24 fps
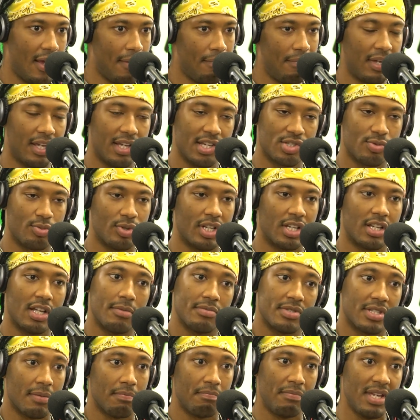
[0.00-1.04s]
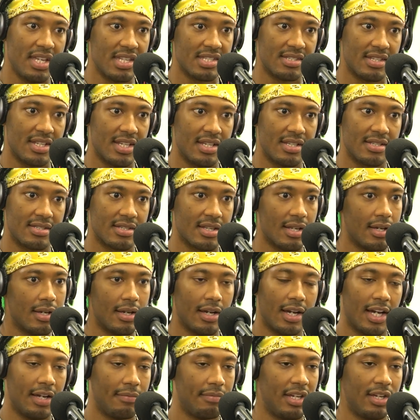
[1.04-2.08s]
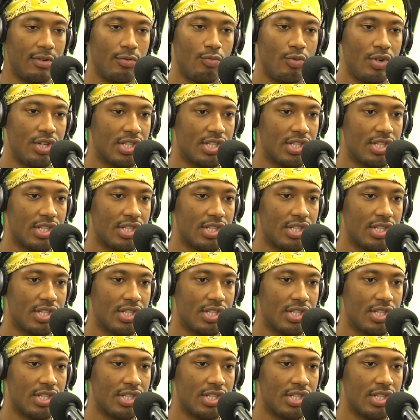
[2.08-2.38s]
Because when it comes to business, I mean,